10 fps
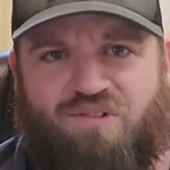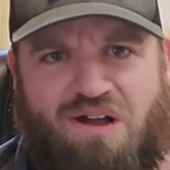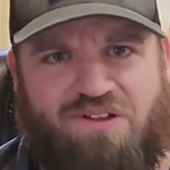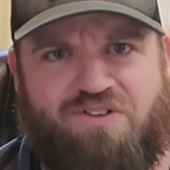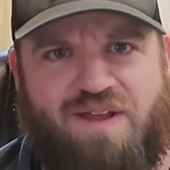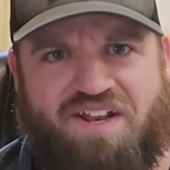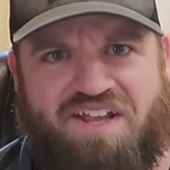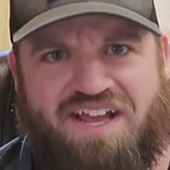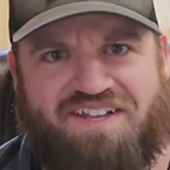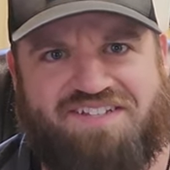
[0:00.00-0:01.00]
Well, you
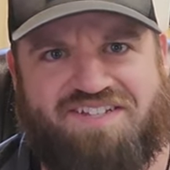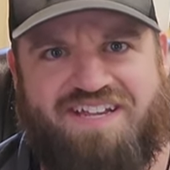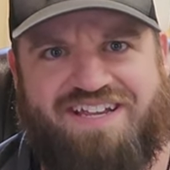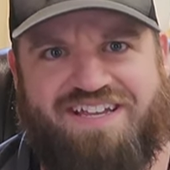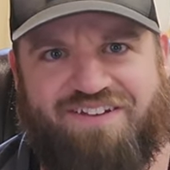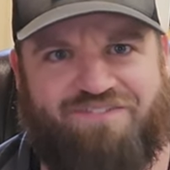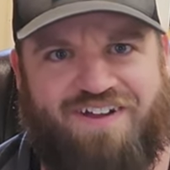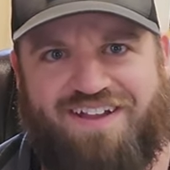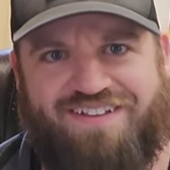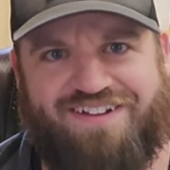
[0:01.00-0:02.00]
maniacs, you
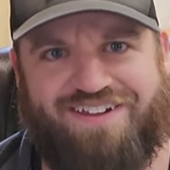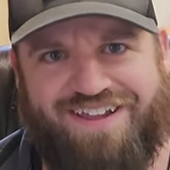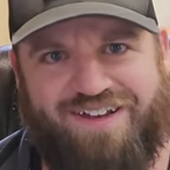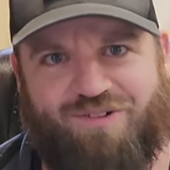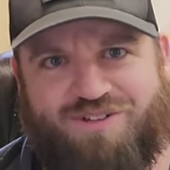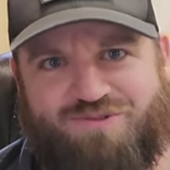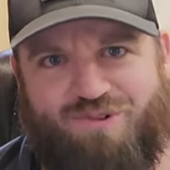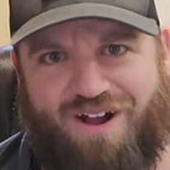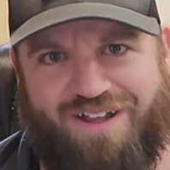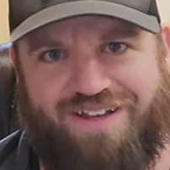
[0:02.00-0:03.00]
finally are getting what you
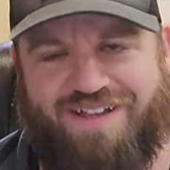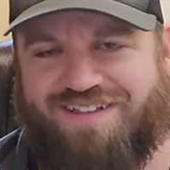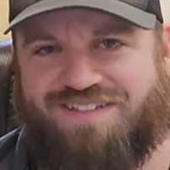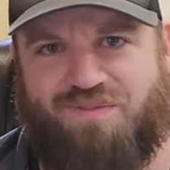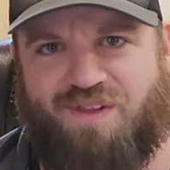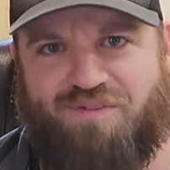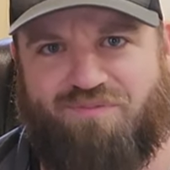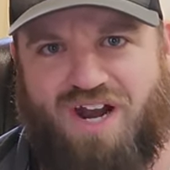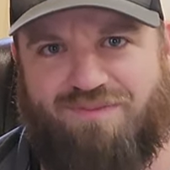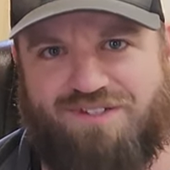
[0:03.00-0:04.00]
wanted. Something I
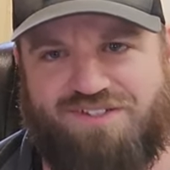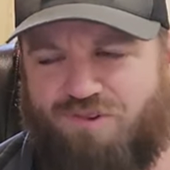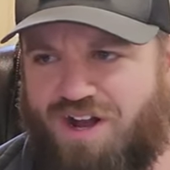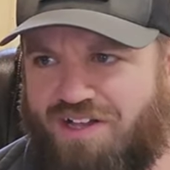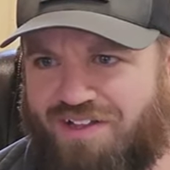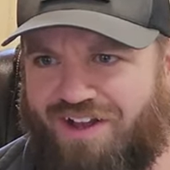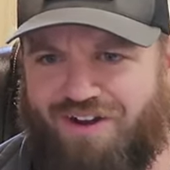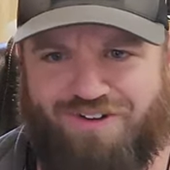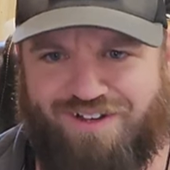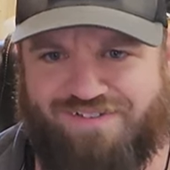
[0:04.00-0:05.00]
promised a while
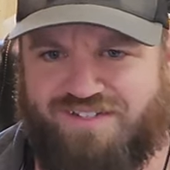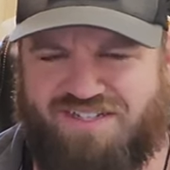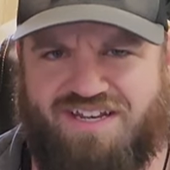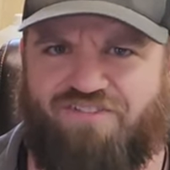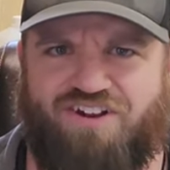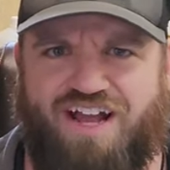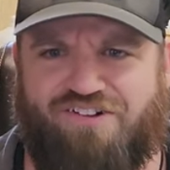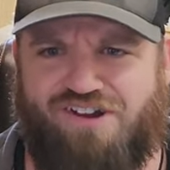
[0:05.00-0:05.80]
ago and just never got